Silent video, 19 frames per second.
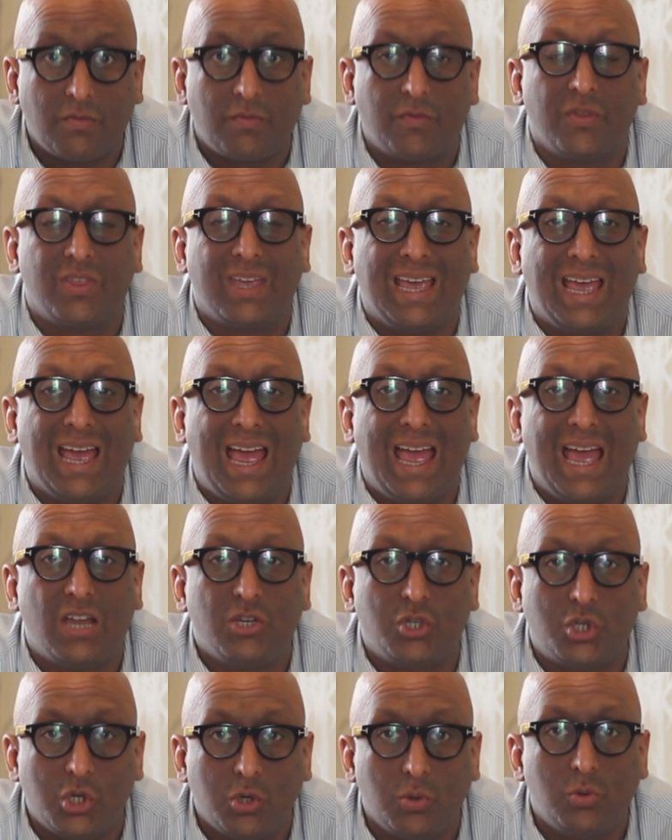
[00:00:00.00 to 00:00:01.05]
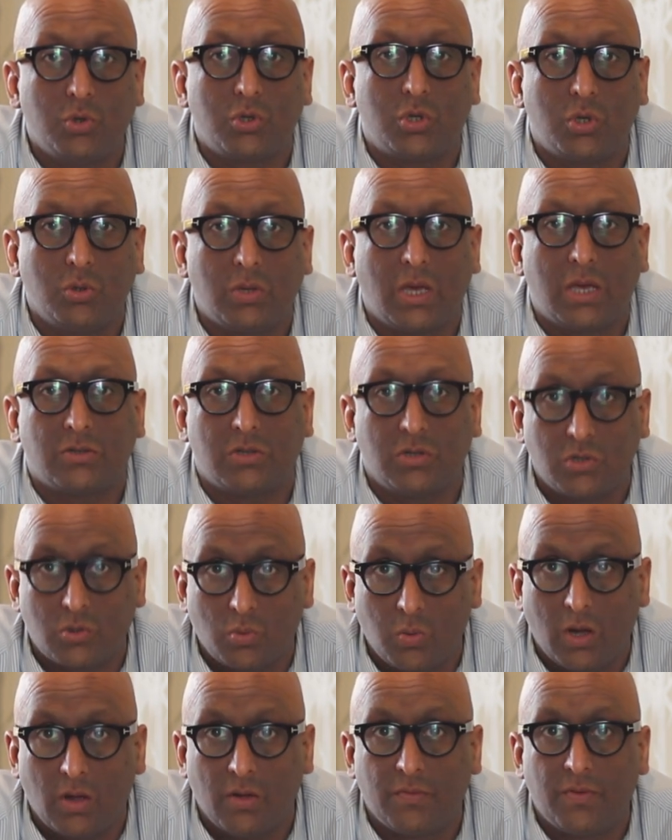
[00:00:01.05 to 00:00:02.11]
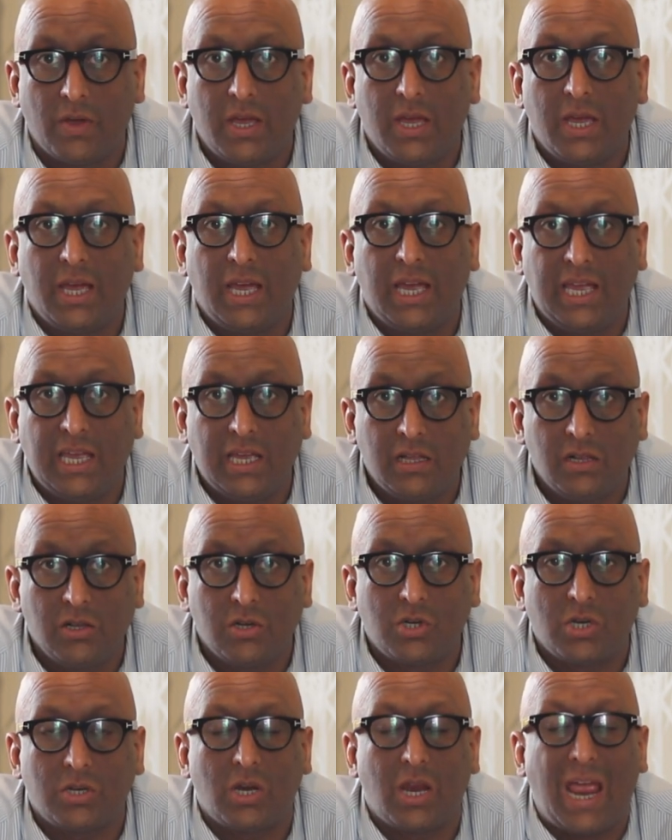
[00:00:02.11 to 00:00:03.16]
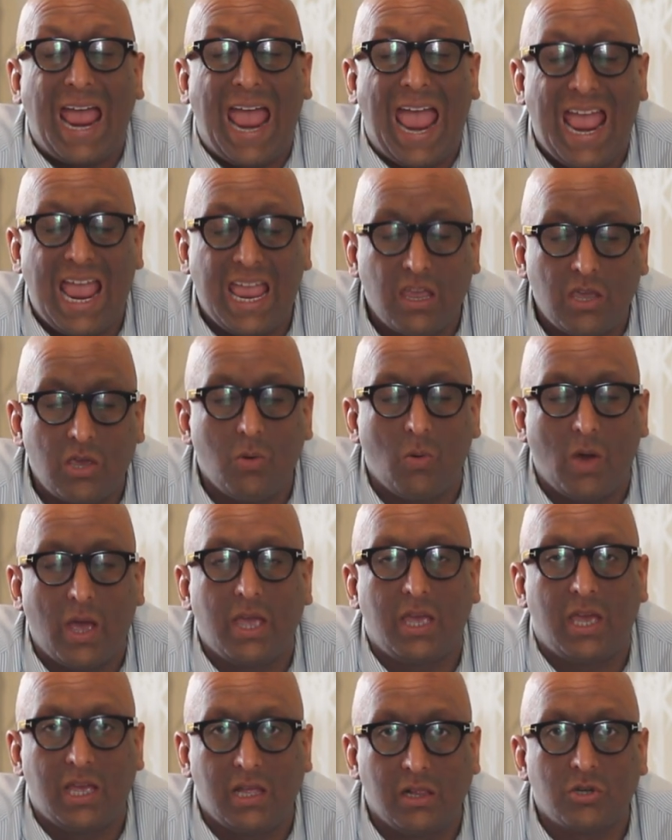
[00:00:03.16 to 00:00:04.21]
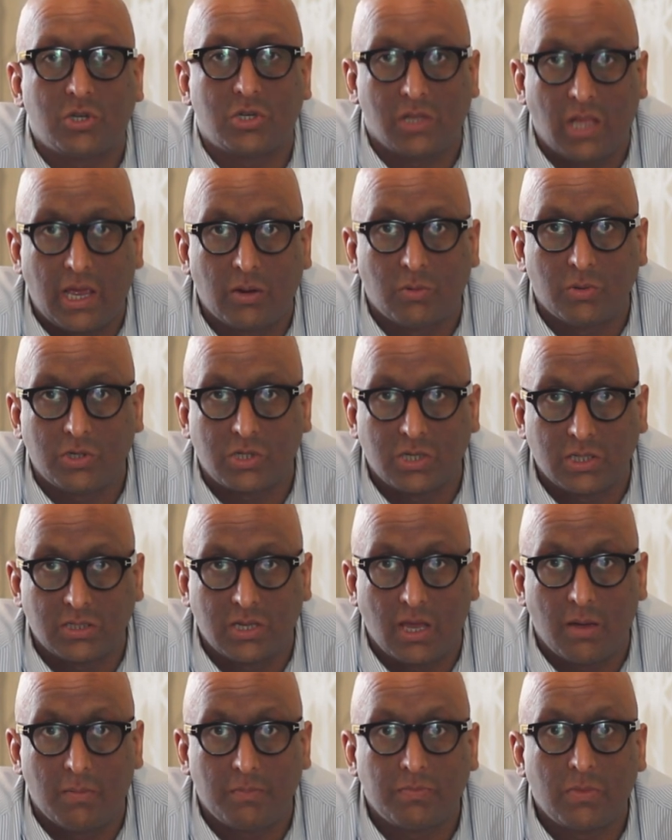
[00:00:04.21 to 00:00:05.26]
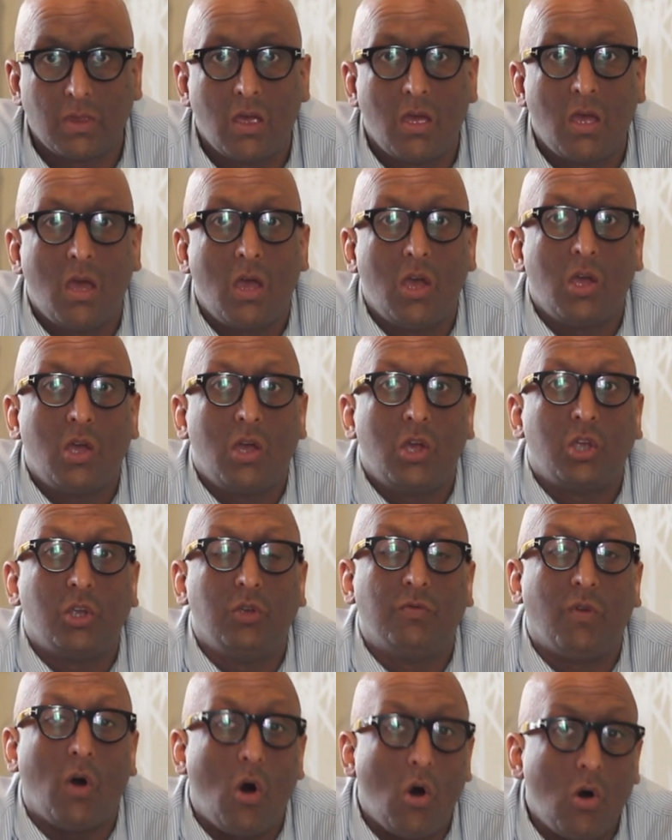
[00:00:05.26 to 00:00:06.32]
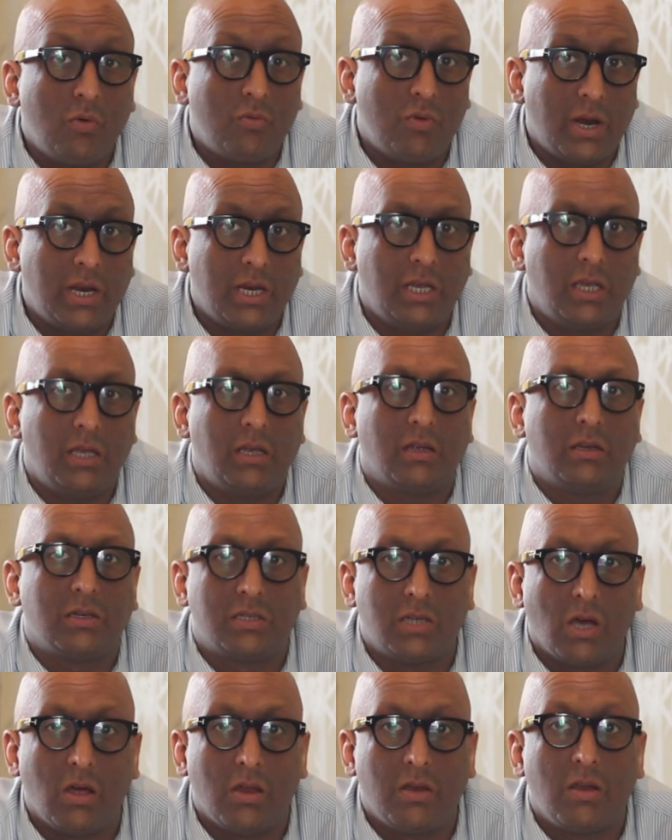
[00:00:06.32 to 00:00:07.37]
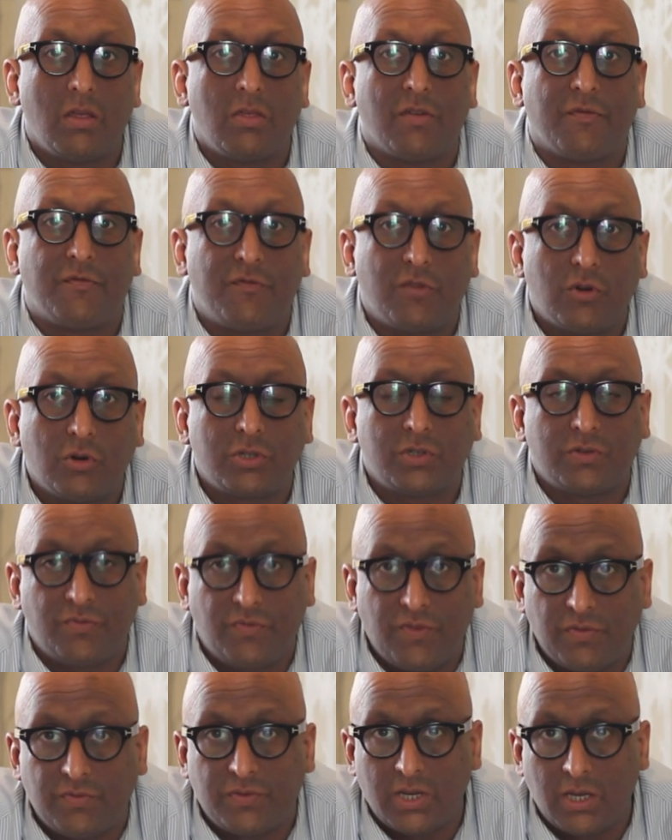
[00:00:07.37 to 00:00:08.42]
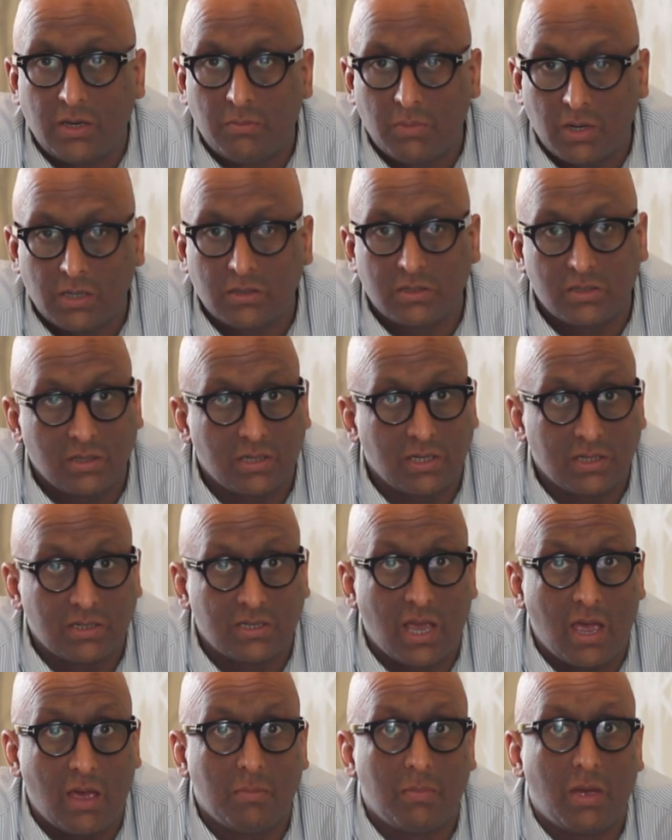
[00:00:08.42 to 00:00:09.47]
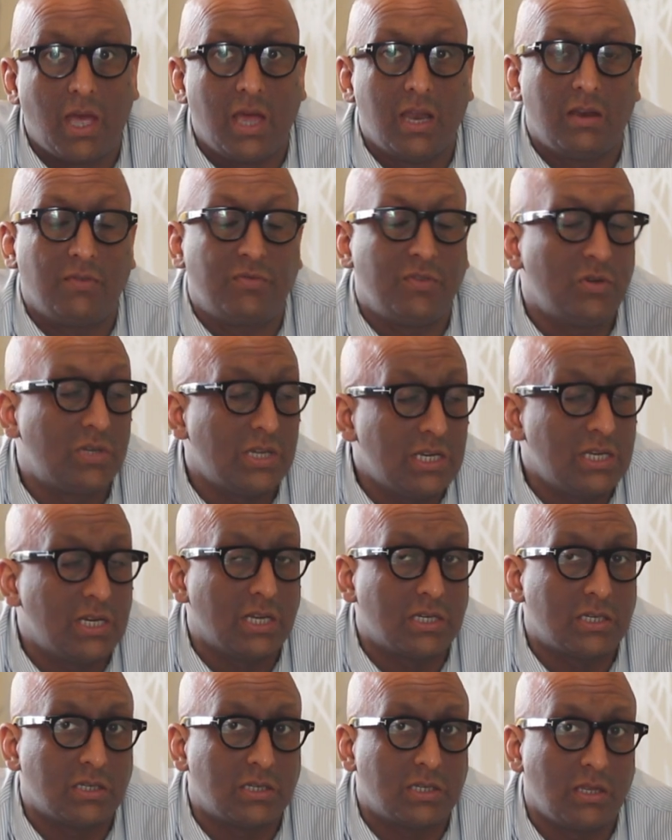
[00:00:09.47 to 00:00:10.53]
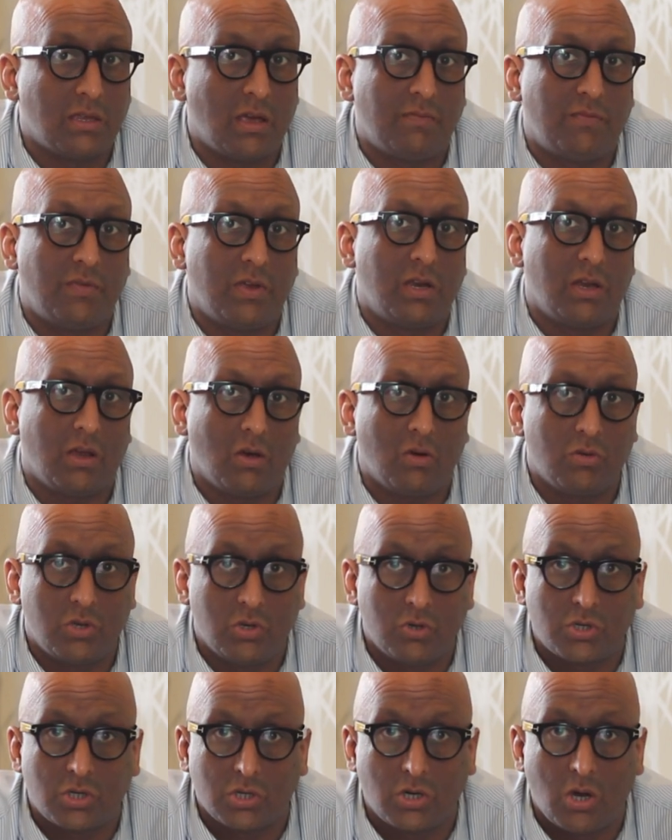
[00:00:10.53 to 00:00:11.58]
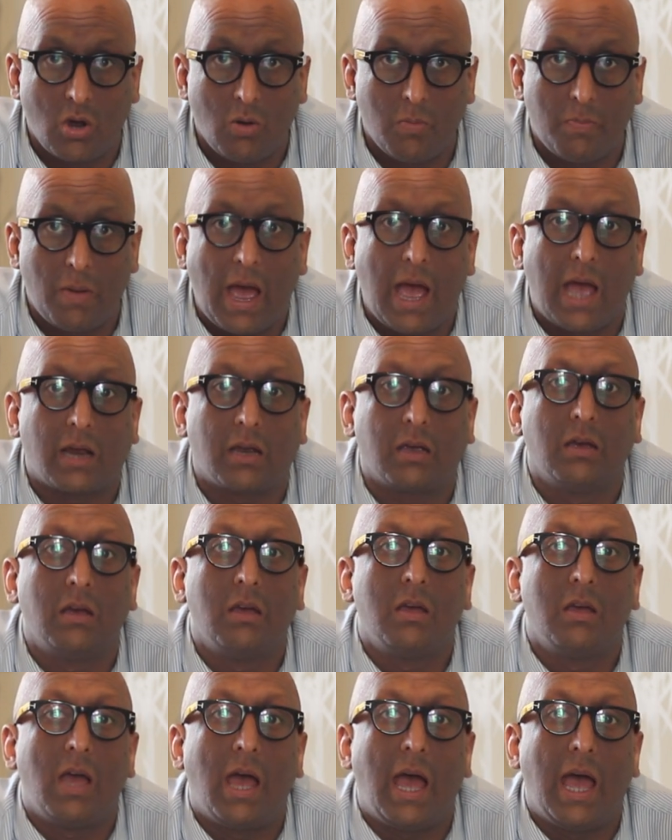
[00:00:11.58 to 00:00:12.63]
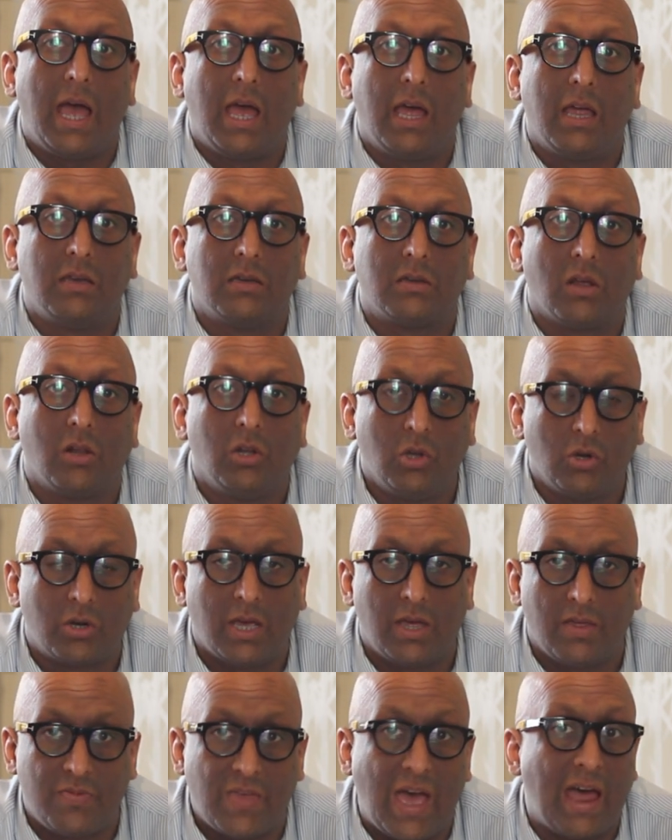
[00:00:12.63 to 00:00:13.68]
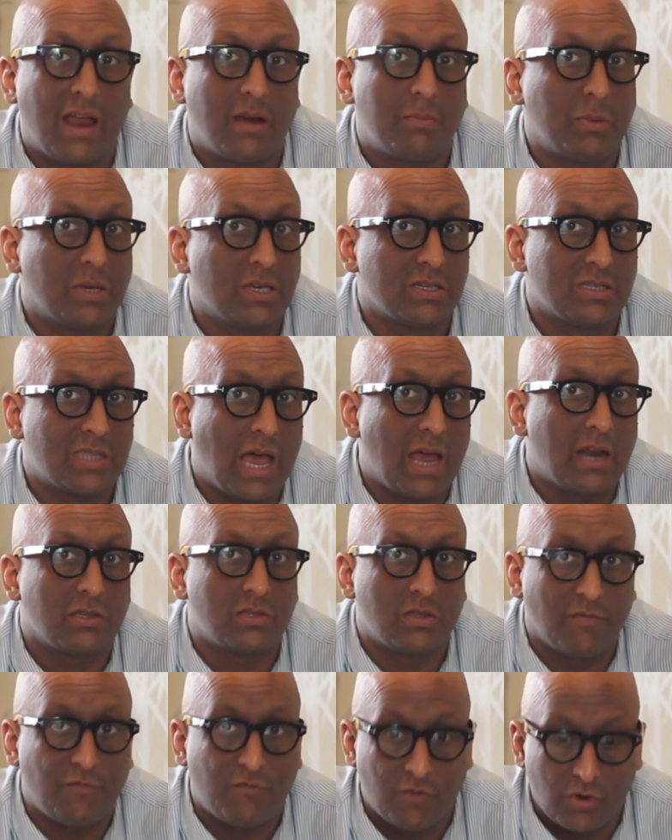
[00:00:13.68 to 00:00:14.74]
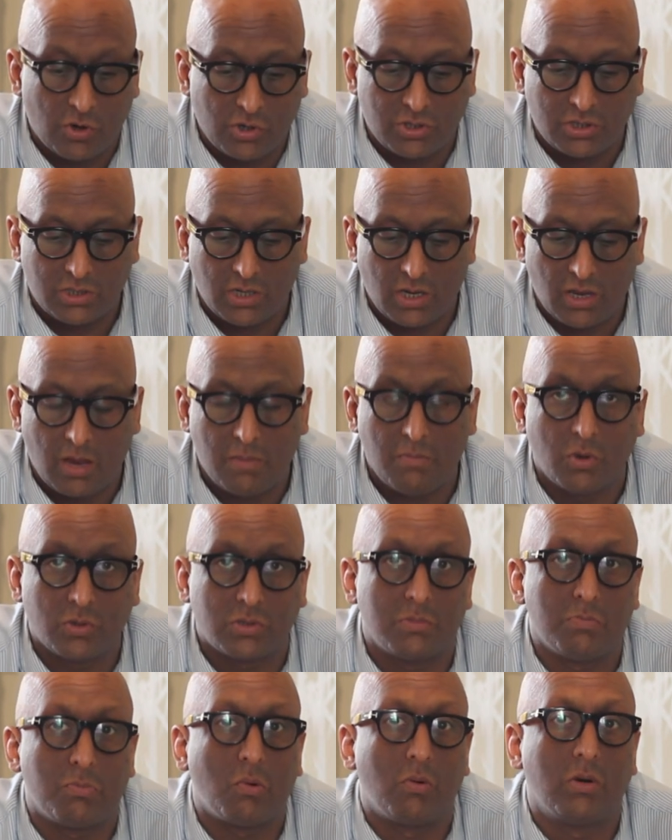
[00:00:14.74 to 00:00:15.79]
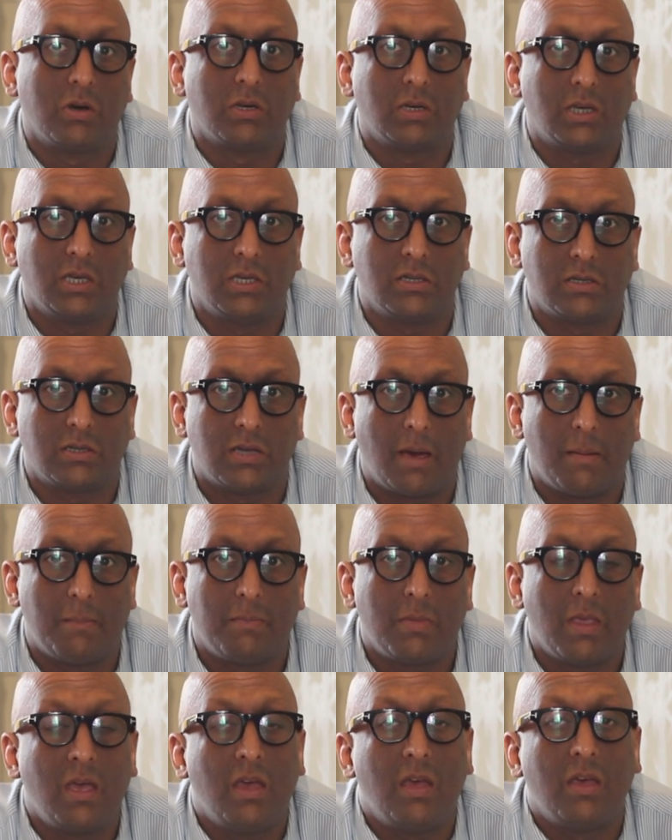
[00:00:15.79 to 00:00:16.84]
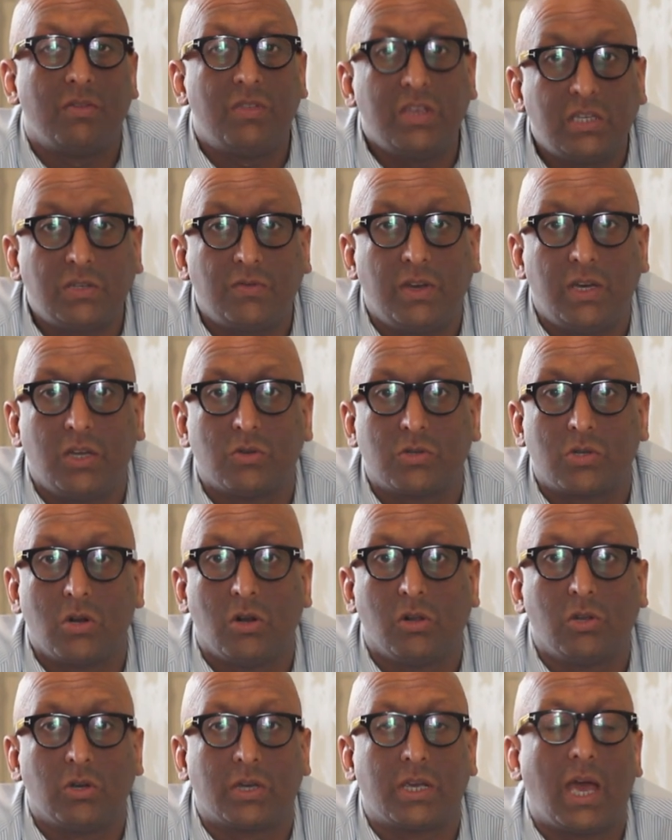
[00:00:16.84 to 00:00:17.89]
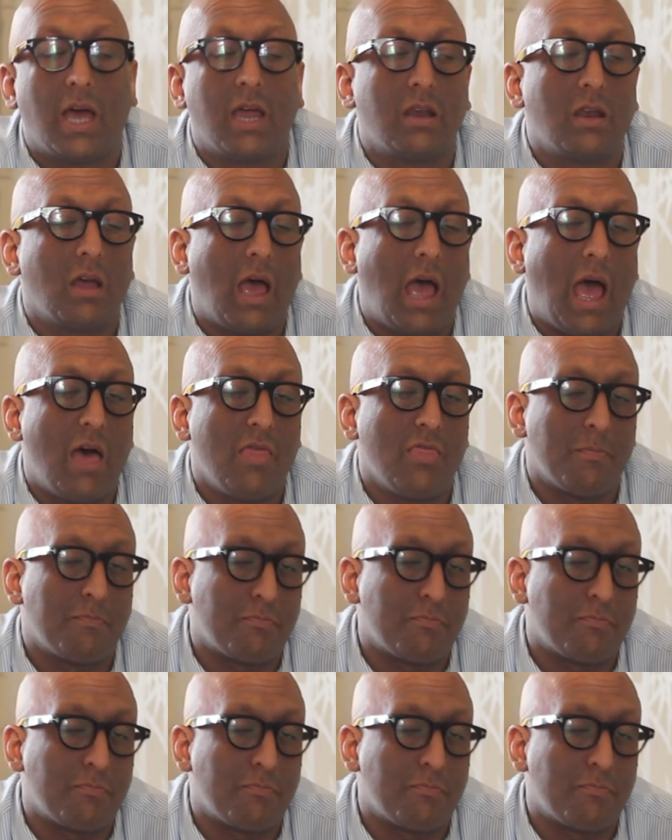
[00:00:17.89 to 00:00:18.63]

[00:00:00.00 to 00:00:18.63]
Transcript: for the June 2012 English AQA English Language exam. You've already done the first 15 minutes of the exam, and if you didn't get to see that video, you should go back and look at that because that is the first and most important key step. This video is going to look at the